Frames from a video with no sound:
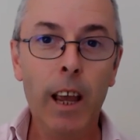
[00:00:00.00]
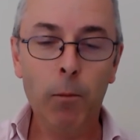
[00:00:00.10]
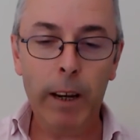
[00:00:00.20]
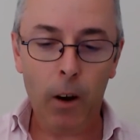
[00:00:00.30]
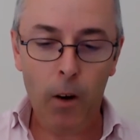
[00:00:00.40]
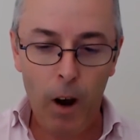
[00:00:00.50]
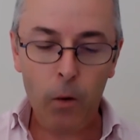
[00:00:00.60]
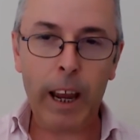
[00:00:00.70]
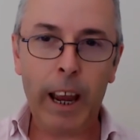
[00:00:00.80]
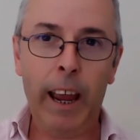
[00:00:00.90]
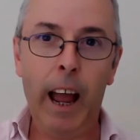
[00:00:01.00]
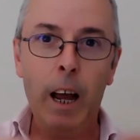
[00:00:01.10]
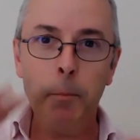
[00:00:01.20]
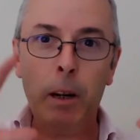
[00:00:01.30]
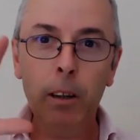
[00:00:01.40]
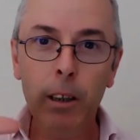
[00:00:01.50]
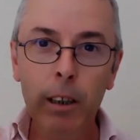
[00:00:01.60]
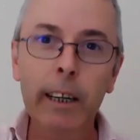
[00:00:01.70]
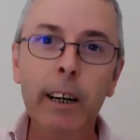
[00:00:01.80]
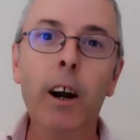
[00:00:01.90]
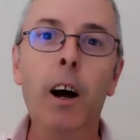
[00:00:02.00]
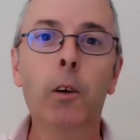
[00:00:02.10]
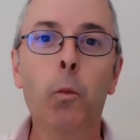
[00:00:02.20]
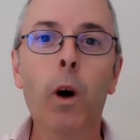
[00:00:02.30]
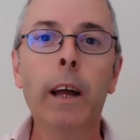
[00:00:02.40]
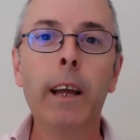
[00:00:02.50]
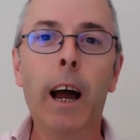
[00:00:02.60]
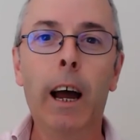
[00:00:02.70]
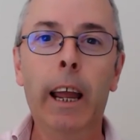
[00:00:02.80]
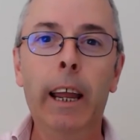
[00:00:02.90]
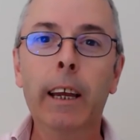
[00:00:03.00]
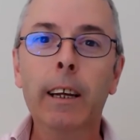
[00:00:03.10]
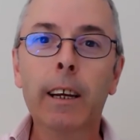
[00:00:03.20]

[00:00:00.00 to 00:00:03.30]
and we go, okay, I'm clear on what I